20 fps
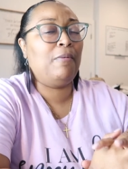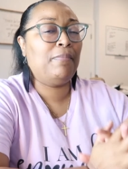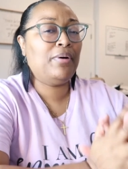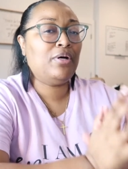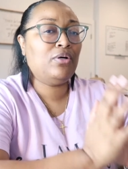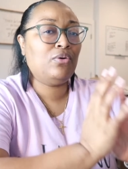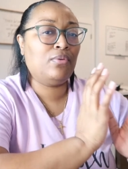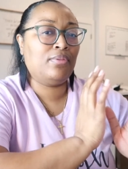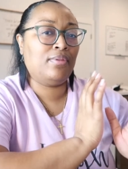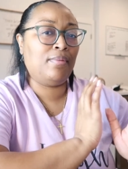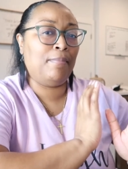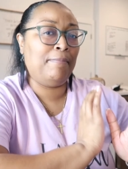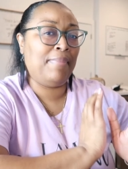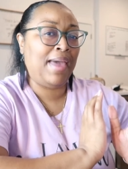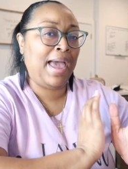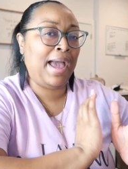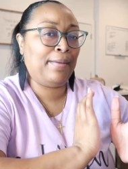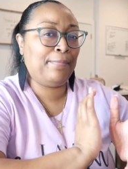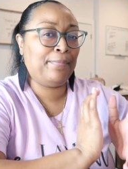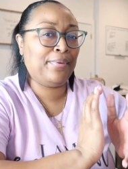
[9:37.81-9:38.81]
put on the
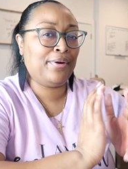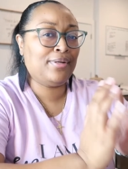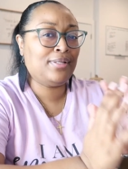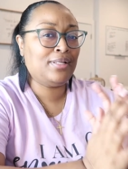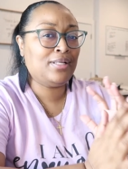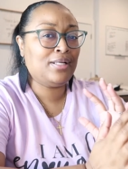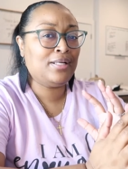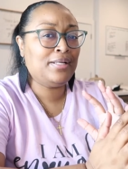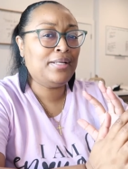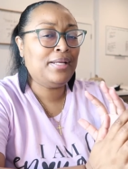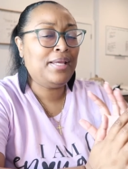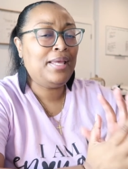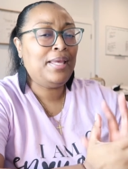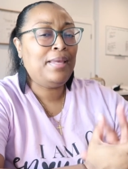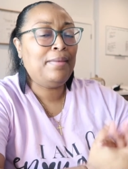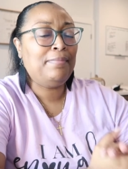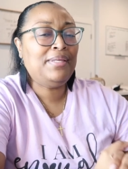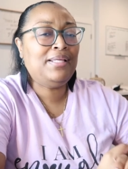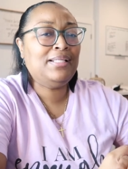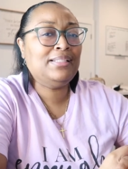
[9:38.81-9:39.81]
back burner
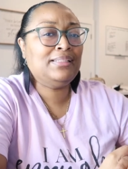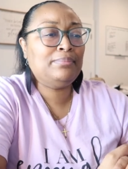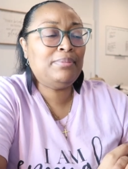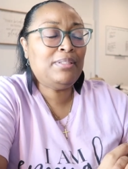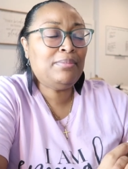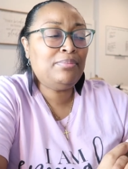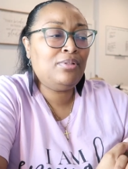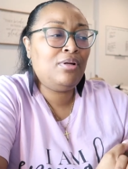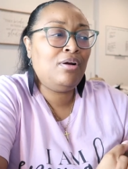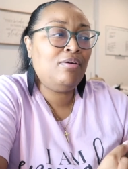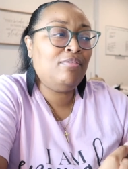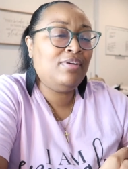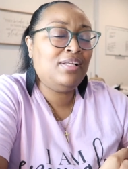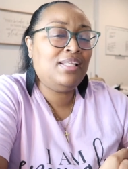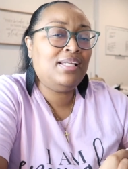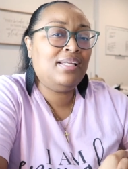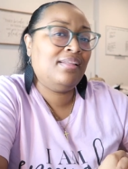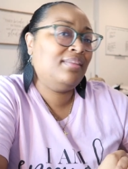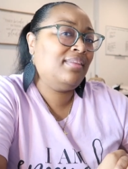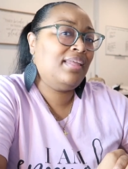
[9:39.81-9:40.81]
because people don't
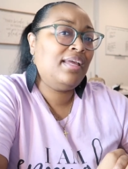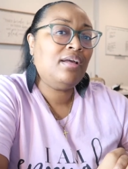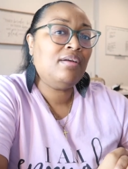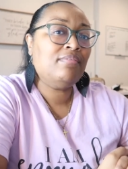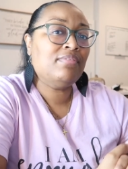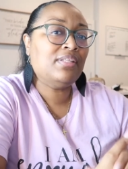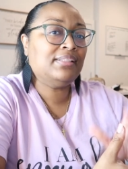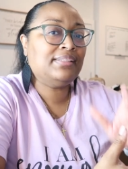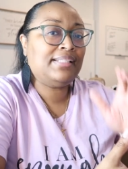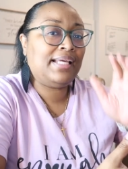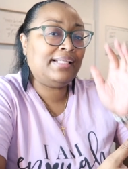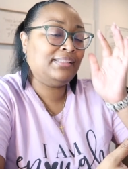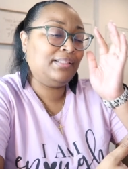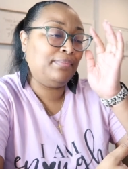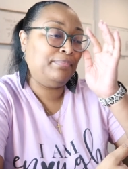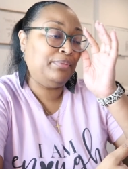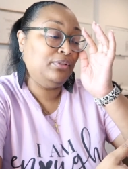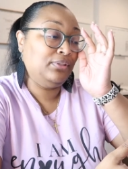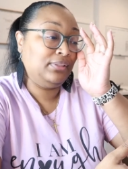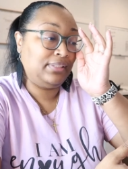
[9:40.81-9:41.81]
really think of this as
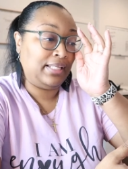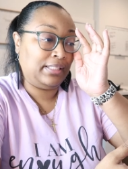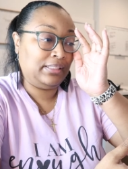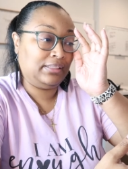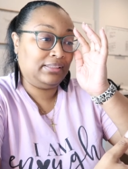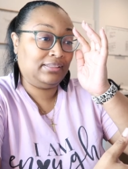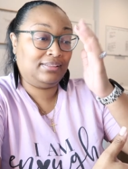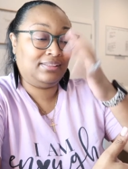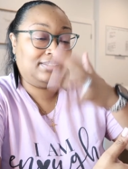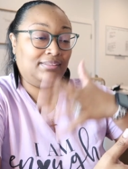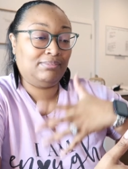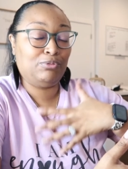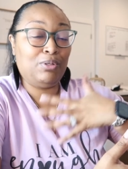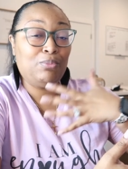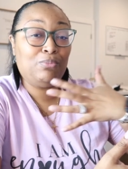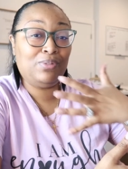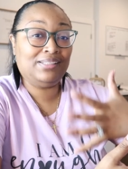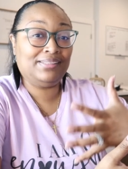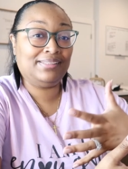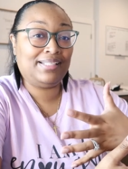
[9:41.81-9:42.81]
abuse like
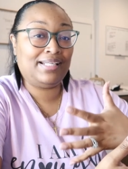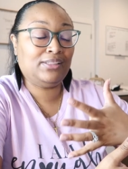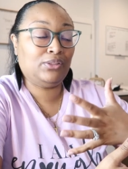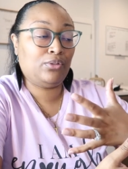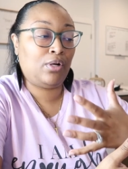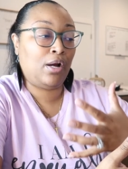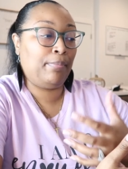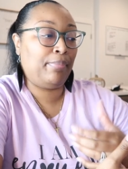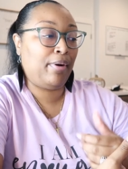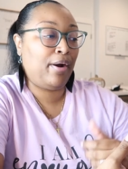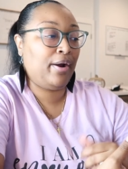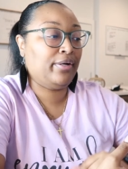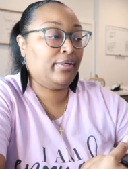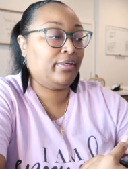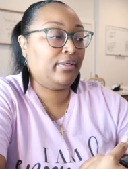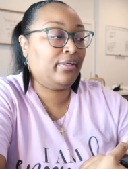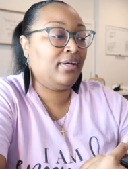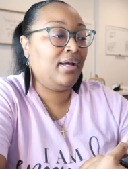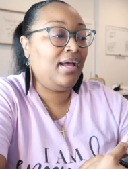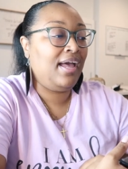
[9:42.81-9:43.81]
what we say to our
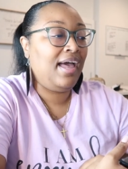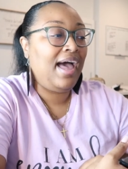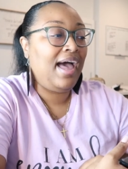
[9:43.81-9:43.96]
partner.